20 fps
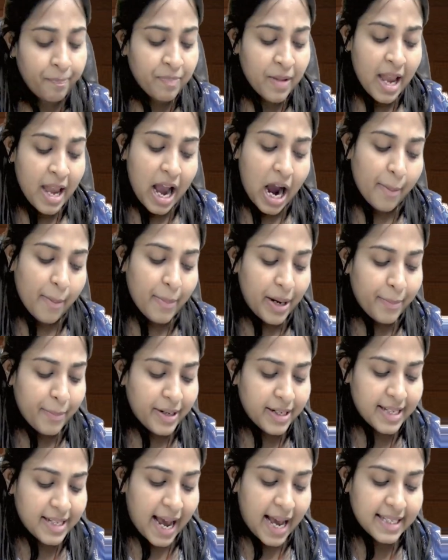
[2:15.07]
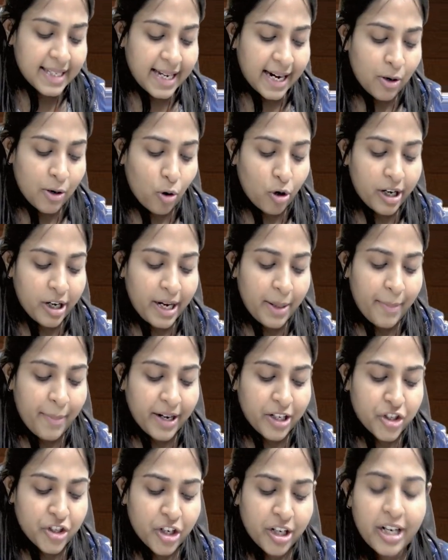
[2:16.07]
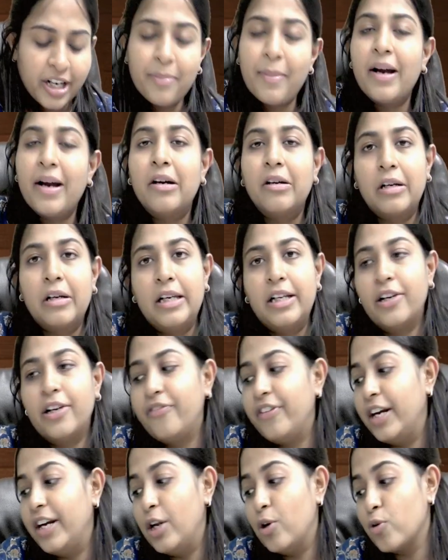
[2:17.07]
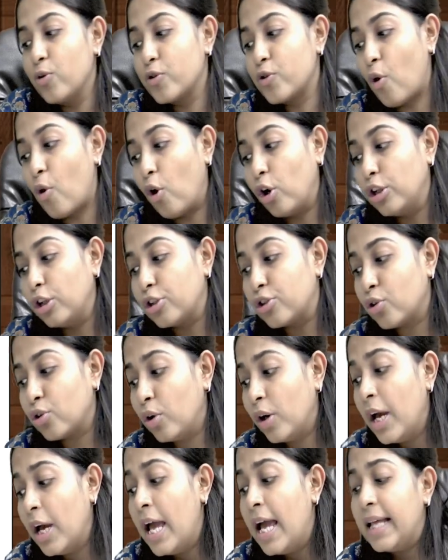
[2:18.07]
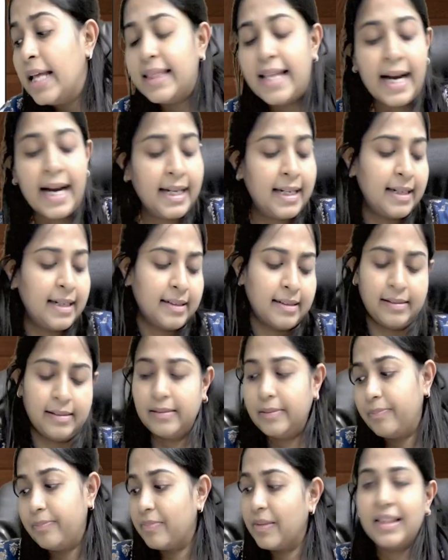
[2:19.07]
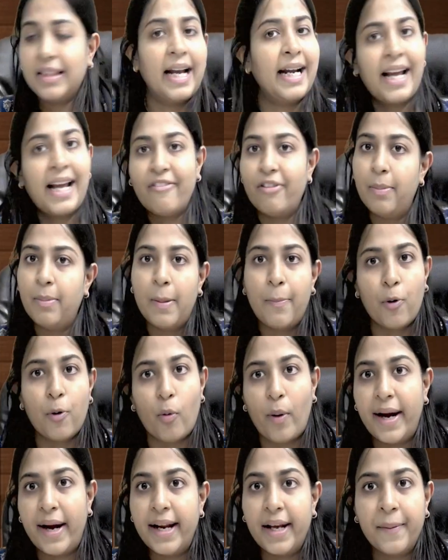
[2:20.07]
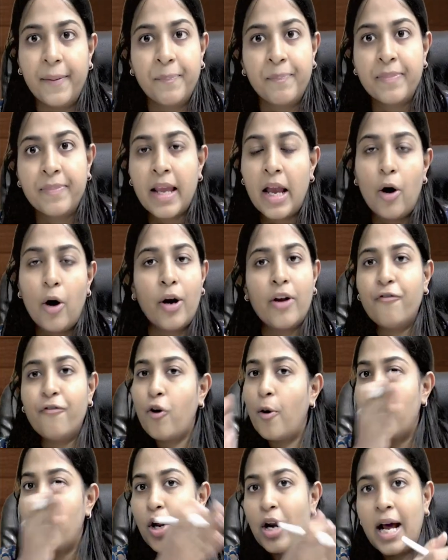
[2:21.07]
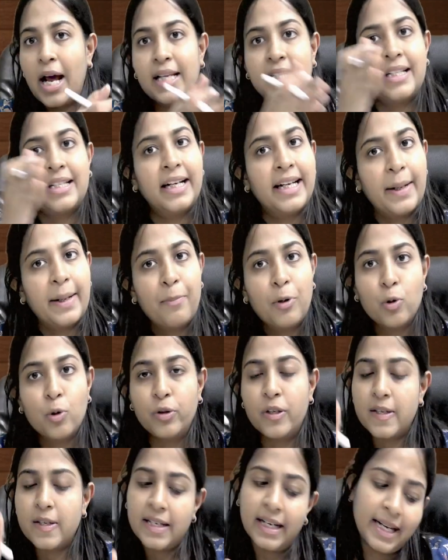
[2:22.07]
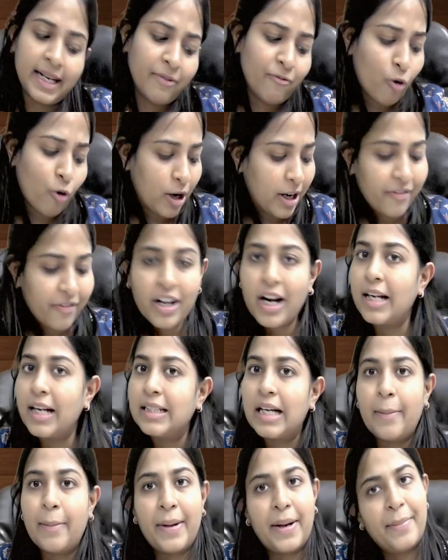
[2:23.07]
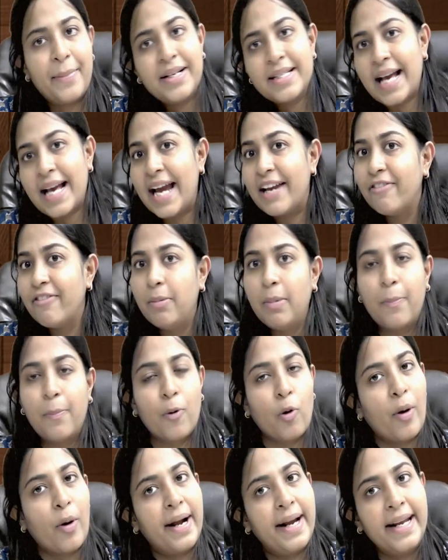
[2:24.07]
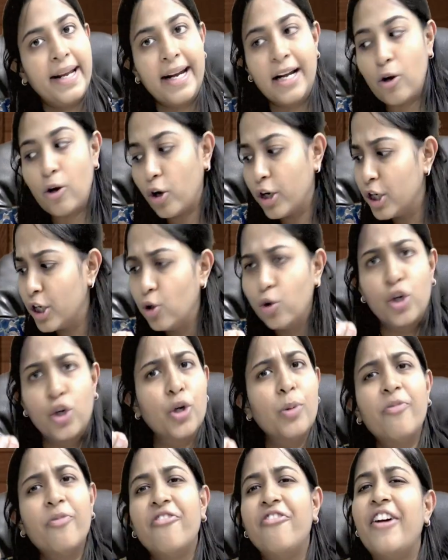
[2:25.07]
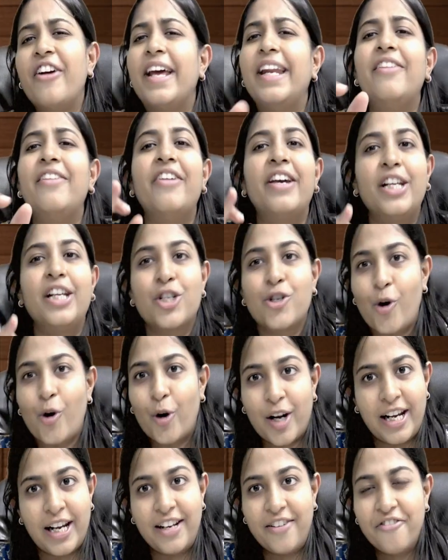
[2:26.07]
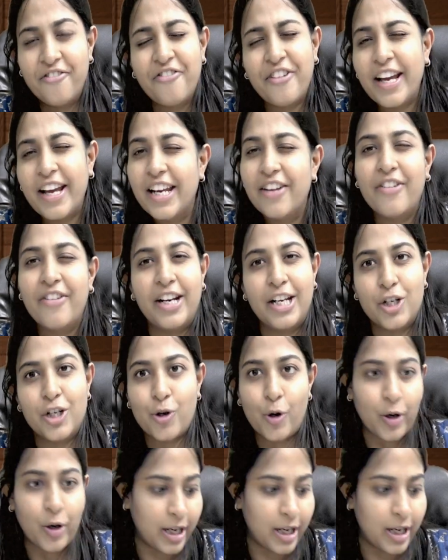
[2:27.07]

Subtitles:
amendments, as I had already mentioned in my earlier videos also, that I will be providing. Okay, from your last attempt to this attempt, whatever are the amendments, I will be providing it on YouTube very, very shortly. Very, very shortly.